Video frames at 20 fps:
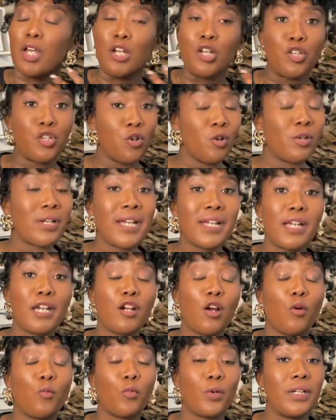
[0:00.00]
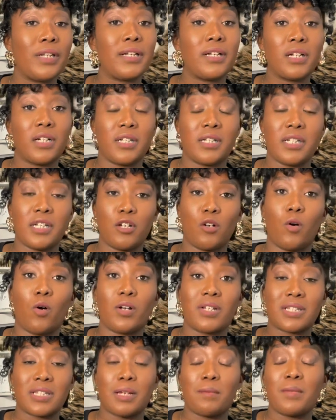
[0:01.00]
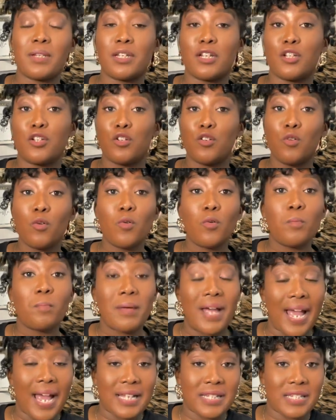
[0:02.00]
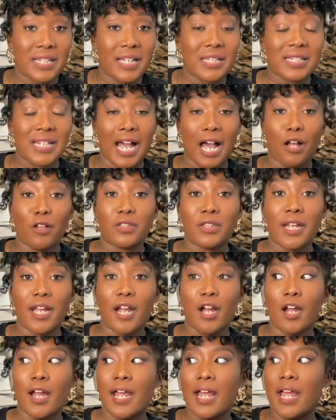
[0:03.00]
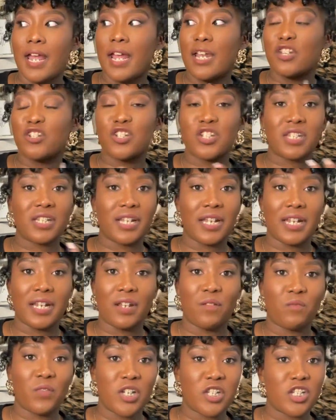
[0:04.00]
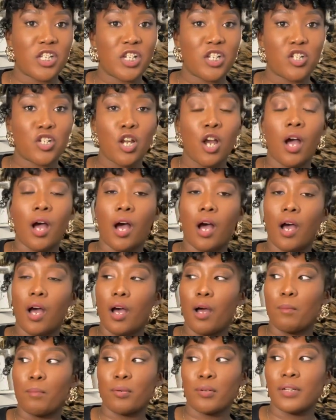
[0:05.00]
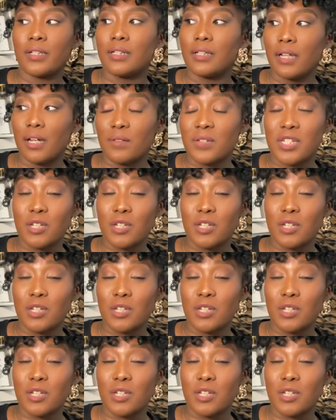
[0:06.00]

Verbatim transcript: you can get a really good deal on some of the new bags that's out there and just get it vintage uh, pre-loved.